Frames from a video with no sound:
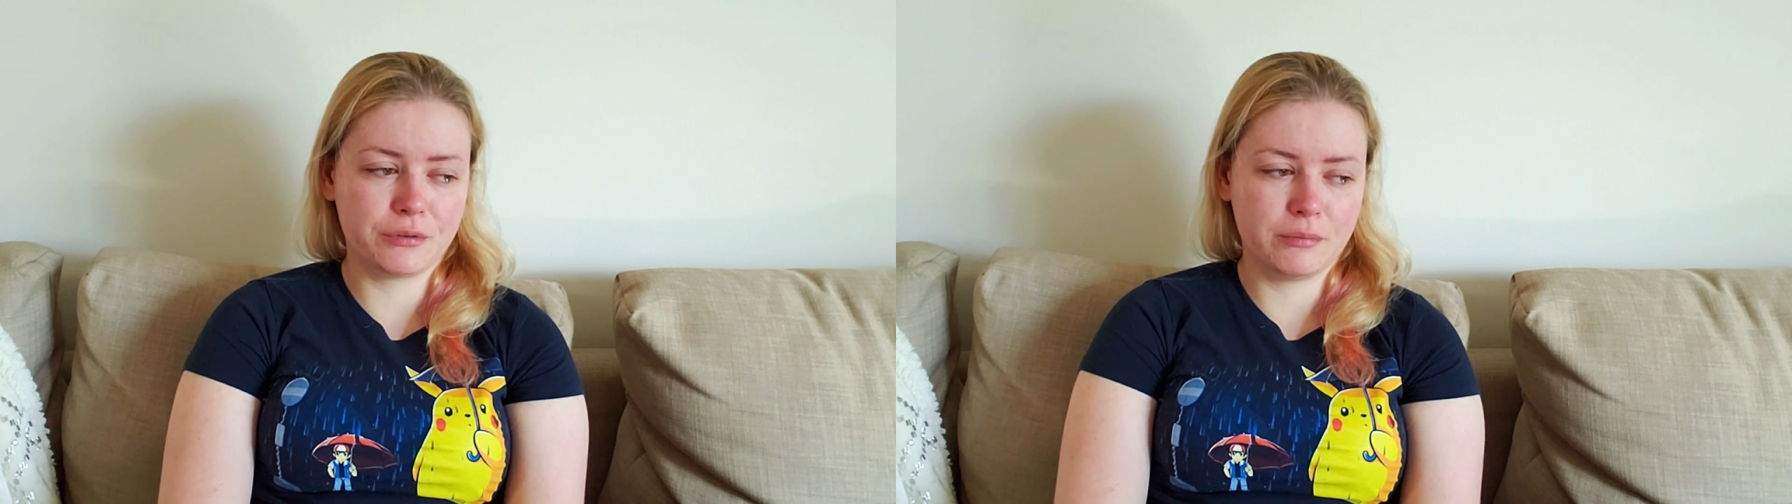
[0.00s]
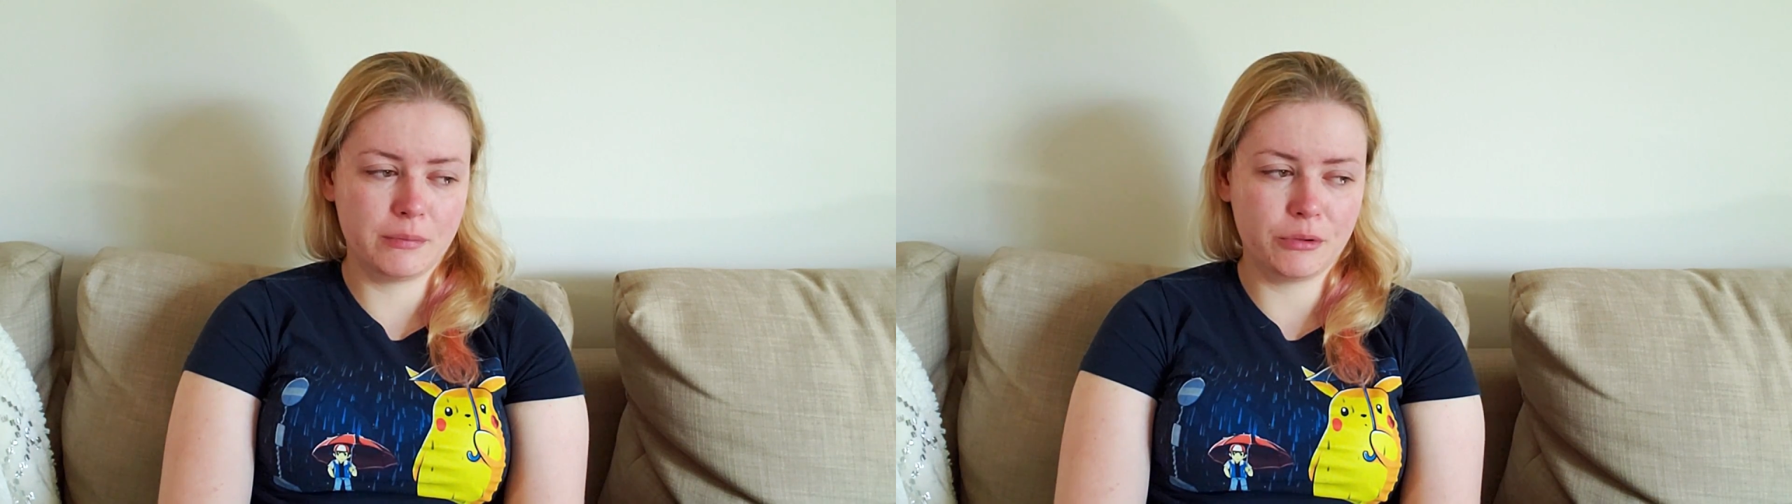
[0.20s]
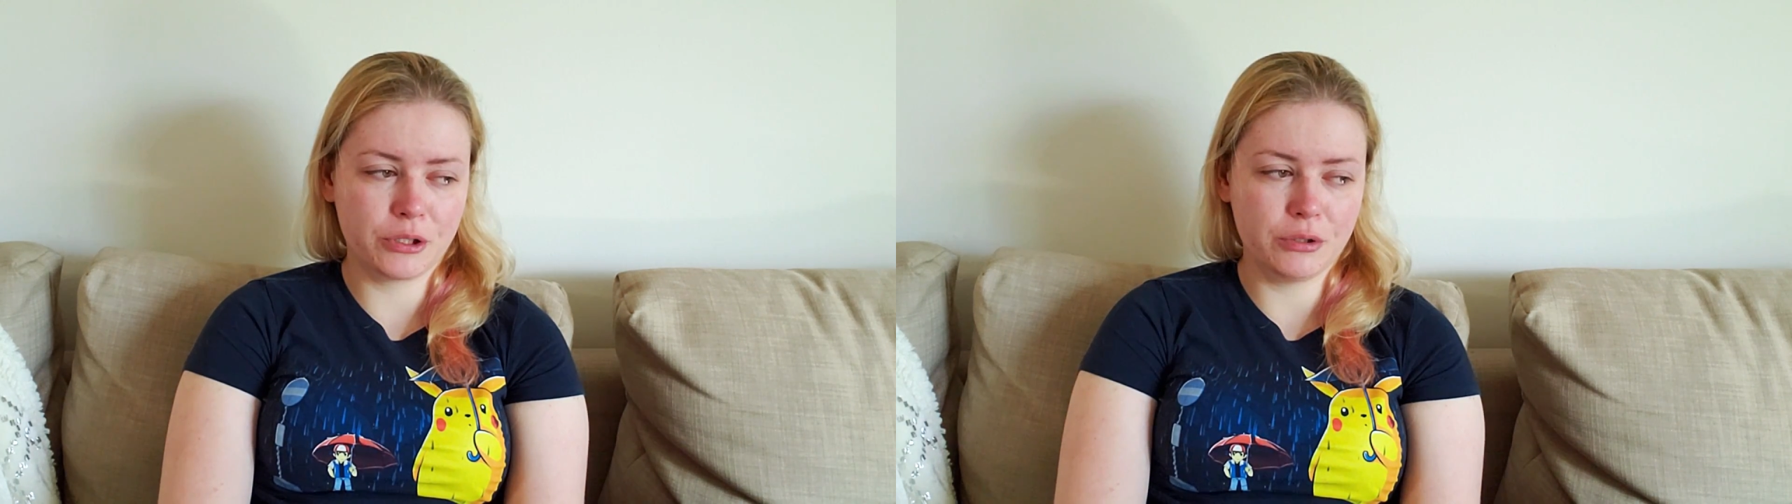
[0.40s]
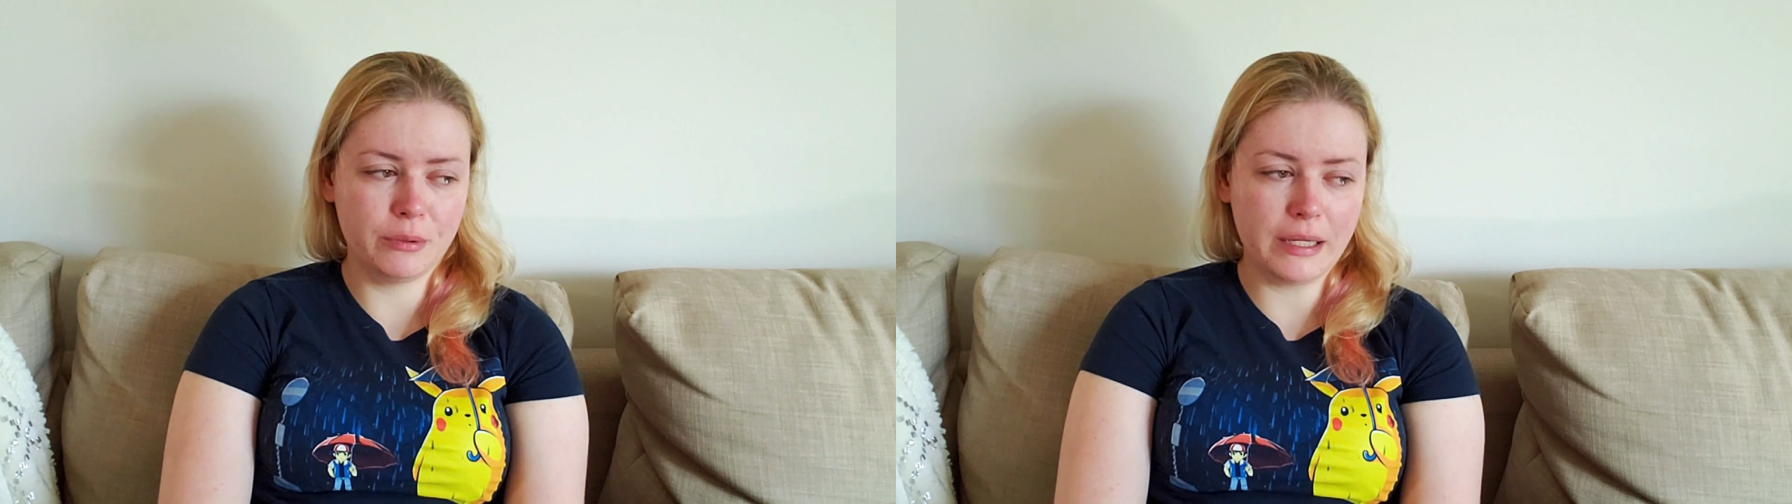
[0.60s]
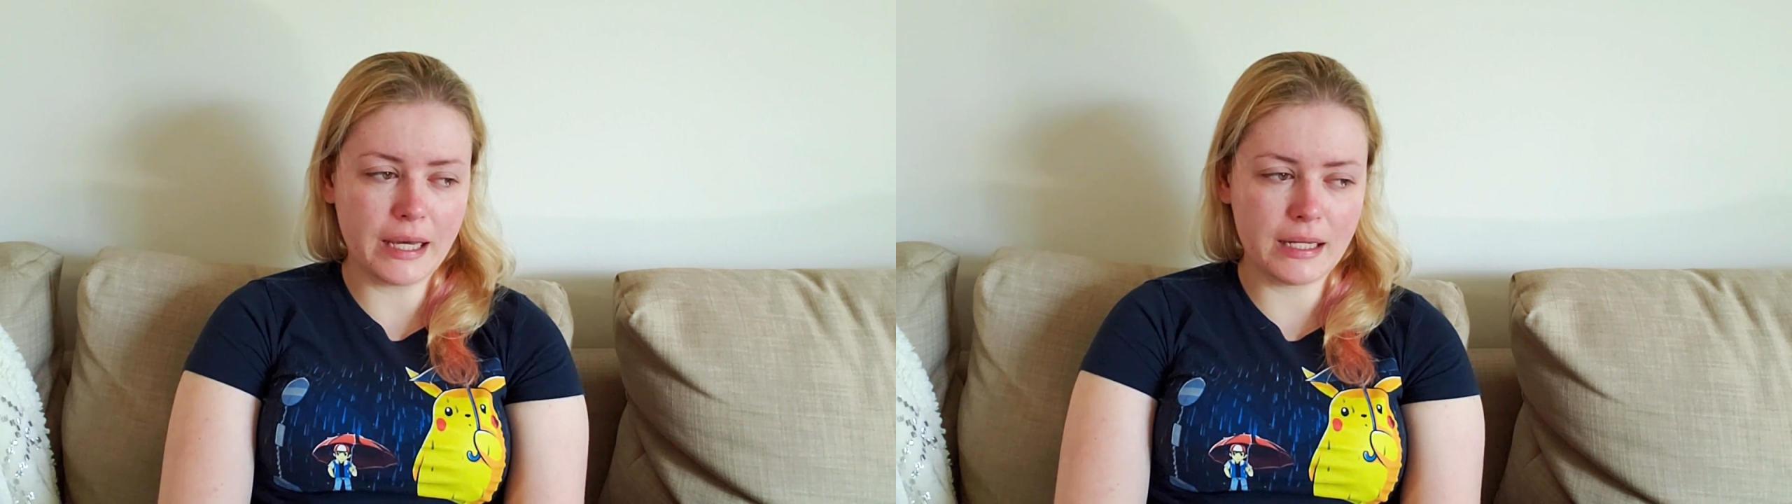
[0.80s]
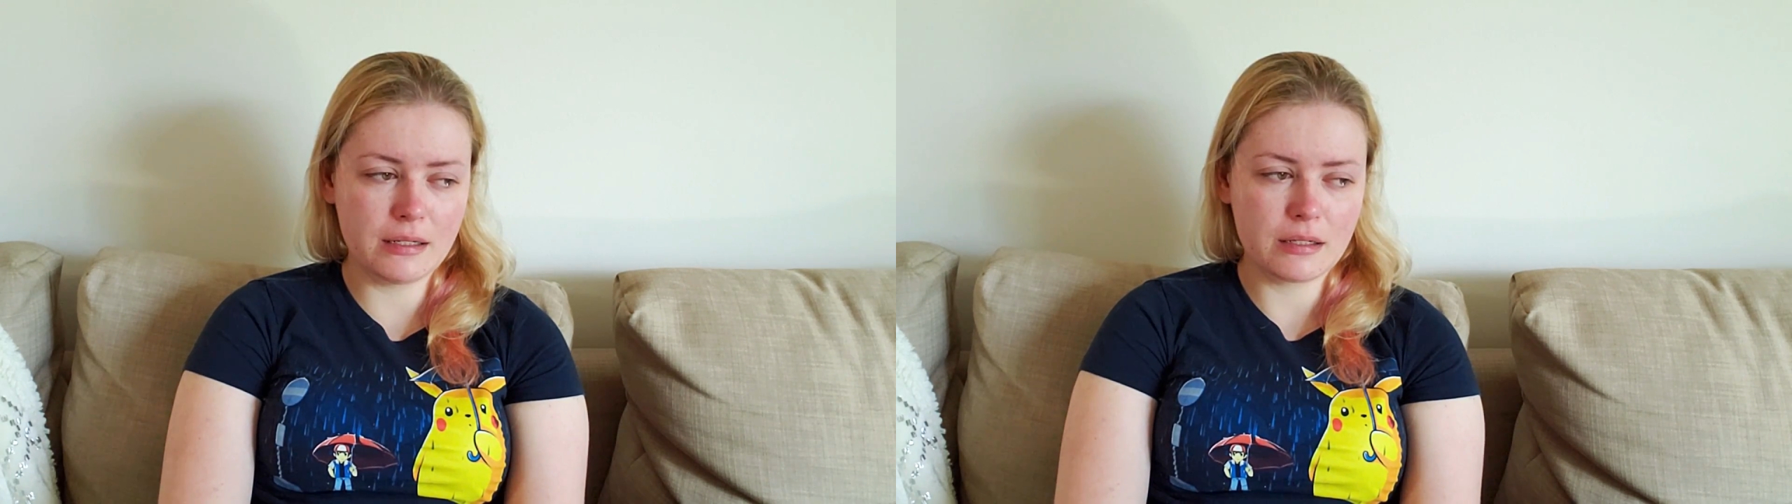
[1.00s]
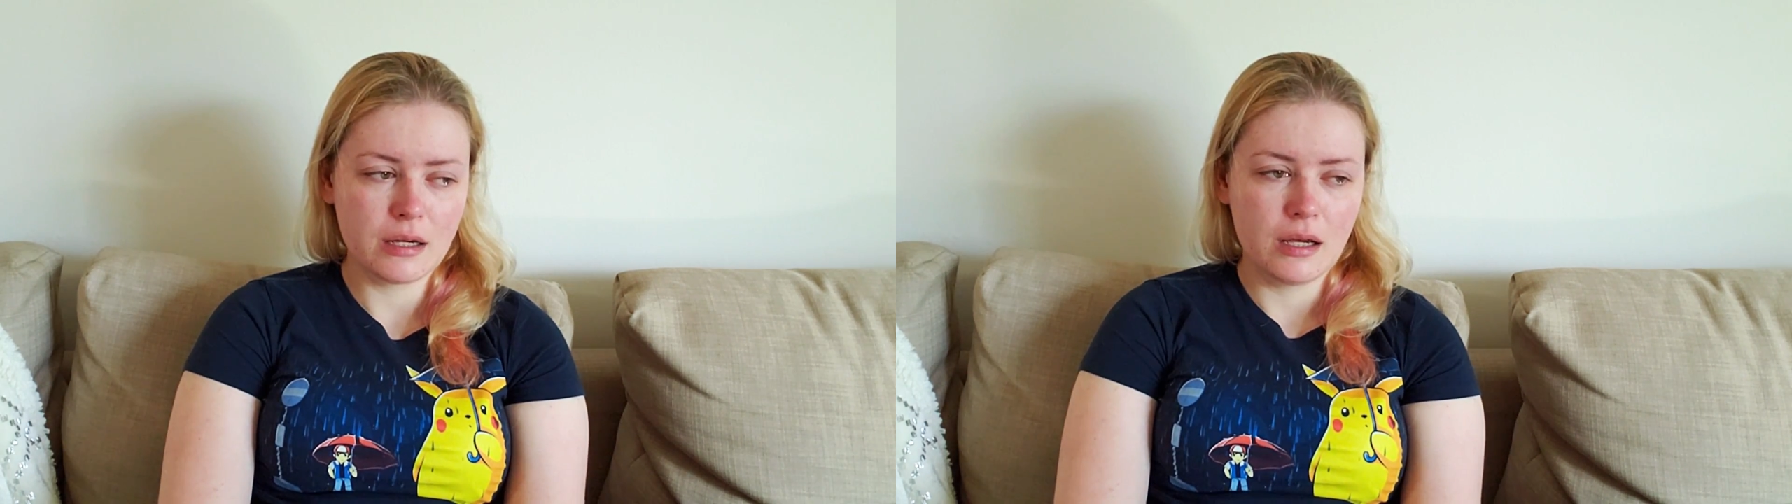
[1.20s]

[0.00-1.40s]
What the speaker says: Memorial Weekend,